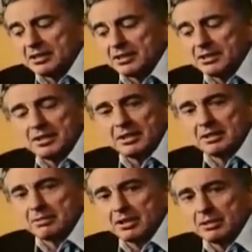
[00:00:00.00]
The
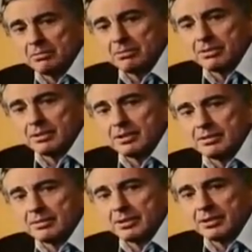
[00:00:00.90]
Season of Comfort,
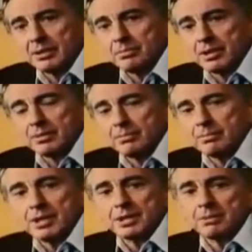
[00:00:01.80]
which
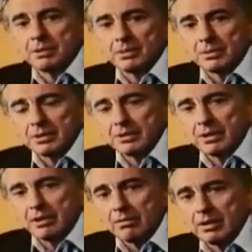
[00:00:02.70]
must be the worst
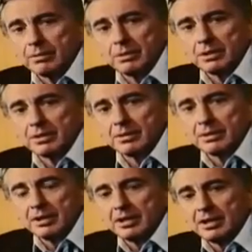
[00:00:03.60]
novel ever written,
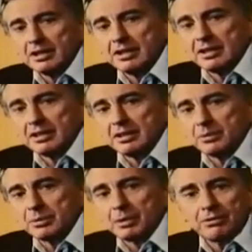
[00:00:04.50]

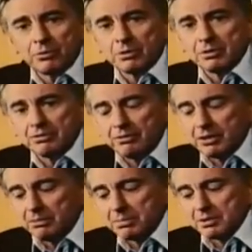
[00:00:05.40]
was my fourth or
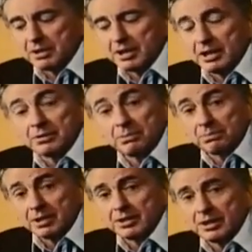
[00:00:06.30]
fifth book. I have
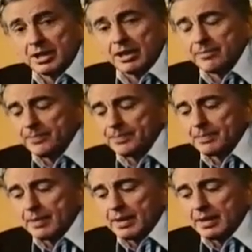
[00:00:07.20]
suppressed that.
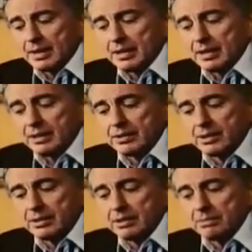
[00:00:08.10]
The
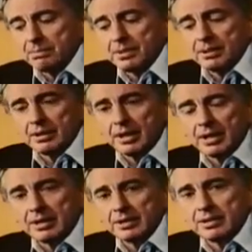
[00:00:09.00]
City and the Pillar
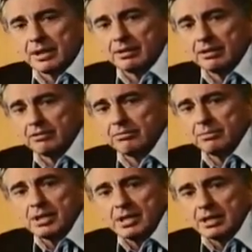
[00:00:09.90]
has nothing of
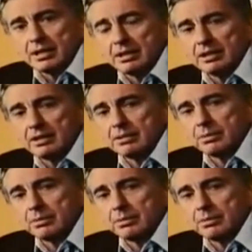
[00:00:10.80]
me in it.